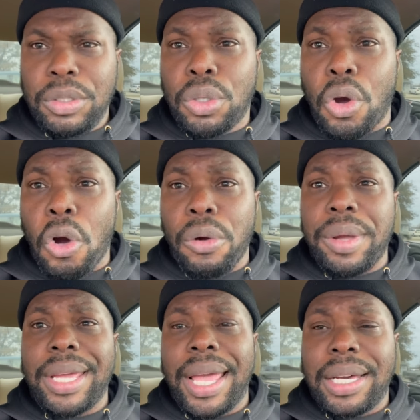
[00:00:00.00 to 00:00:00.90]

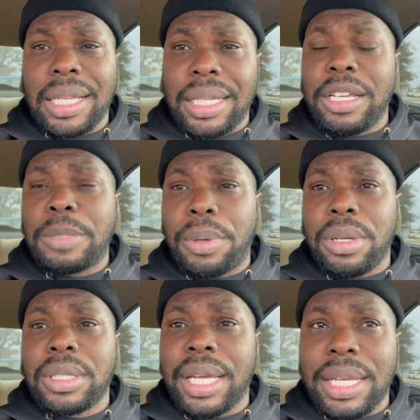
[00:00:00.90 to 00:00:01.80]
Corey and Kalia's
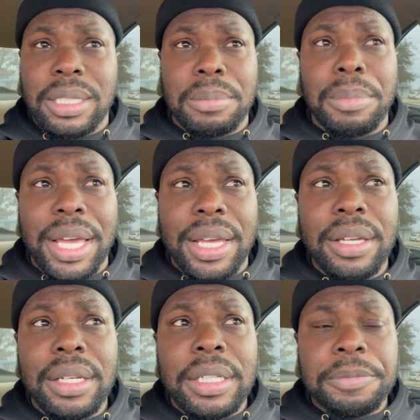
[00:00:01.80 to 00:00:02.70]
birthday is in May.
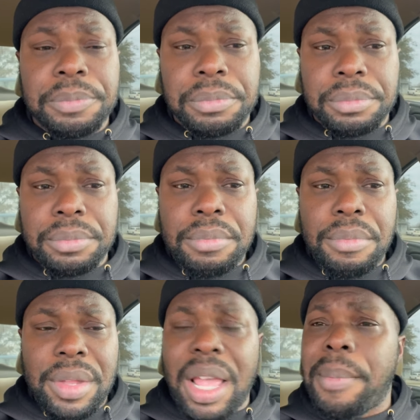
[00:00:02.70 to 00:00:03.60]

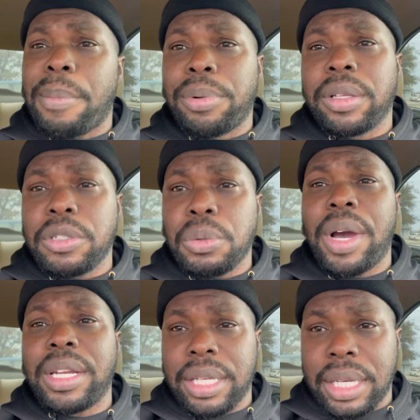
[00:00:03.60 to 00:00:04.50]
And my brother's
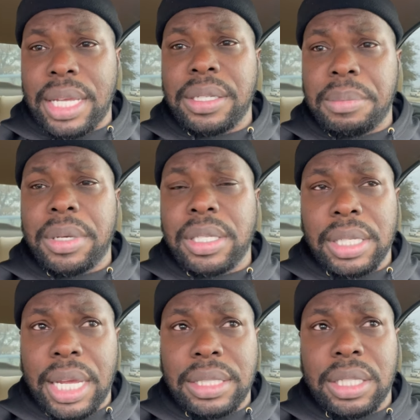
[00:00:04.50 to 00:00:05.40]
wedding
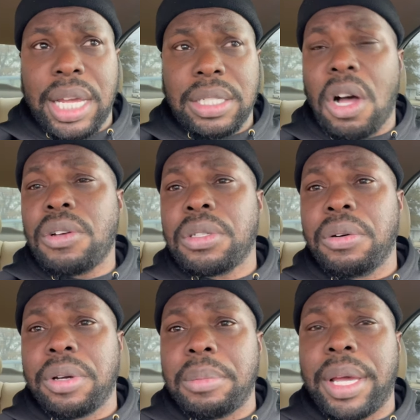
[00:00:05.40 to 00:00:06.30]
is
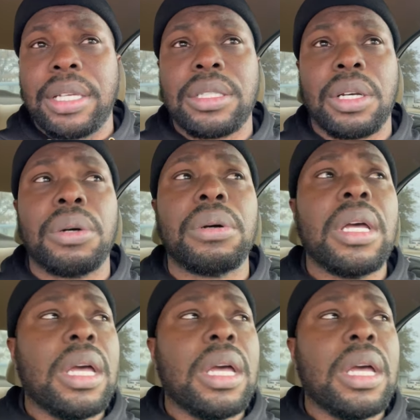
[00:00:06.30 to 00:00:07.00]
also in May, so